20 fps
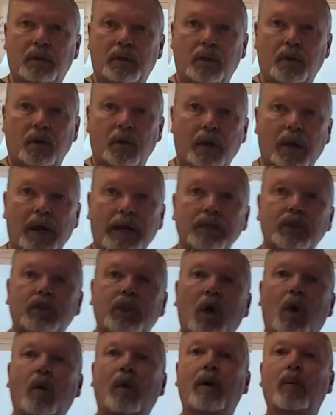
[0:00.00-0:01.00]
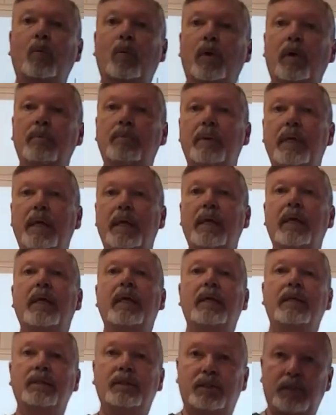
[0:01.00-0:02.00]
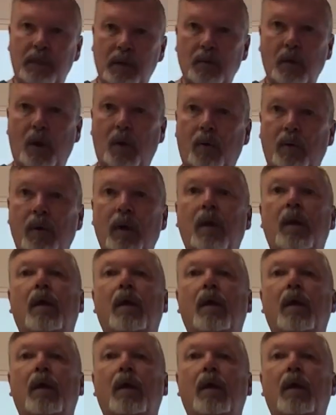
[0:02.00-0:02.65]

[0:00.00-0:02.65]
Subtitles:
All right, so it would be 0.